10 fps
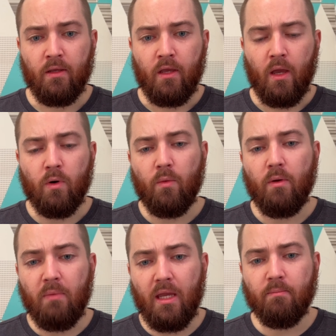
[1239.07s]
And what
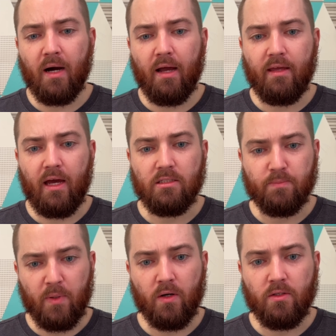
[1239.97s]
we mean by that is
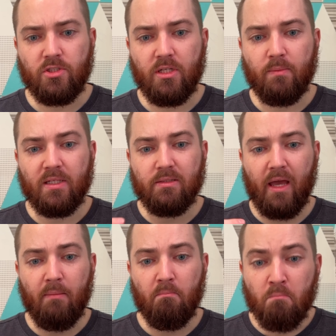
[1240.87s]
partnership is
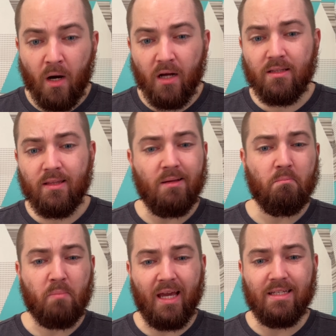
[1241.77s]
a monthly
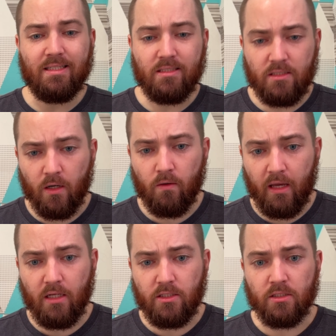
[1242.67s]
basis
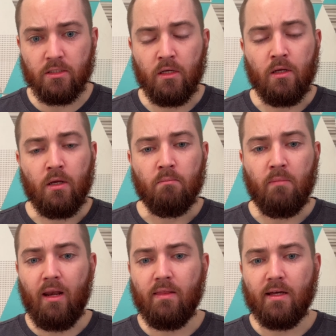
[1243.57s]
donation,
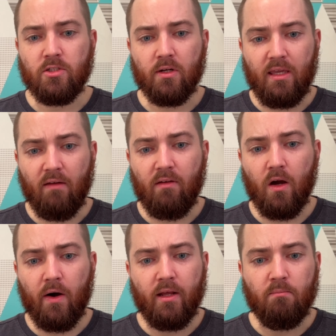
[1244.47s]
meaning that you're giving
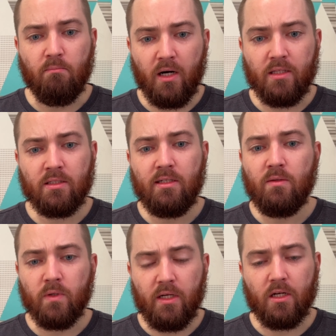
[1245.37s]
on a monthly
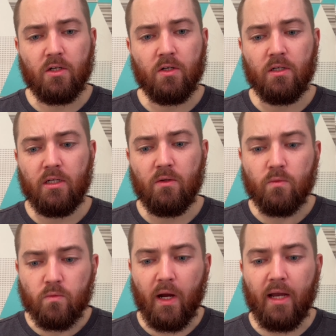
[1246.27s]

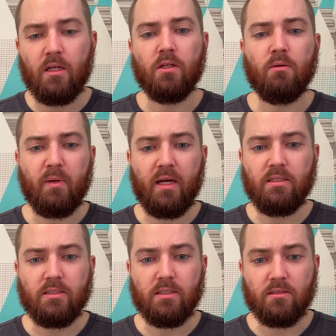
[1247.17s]
reoccurring regular
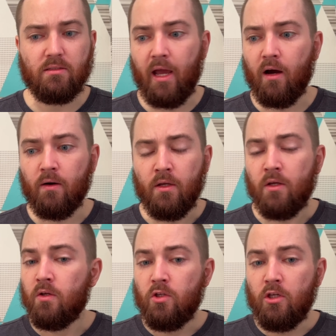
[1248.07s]
basis. Now,
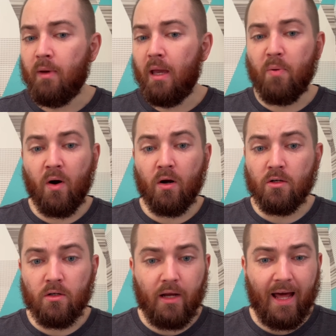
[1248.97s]
you may
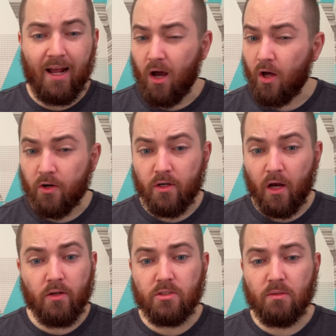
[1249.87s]
partner at
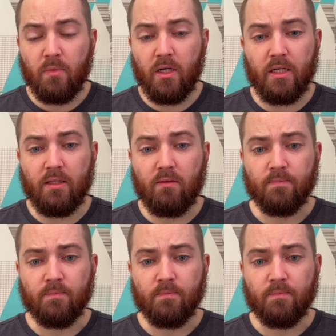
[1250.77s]
$100 a month,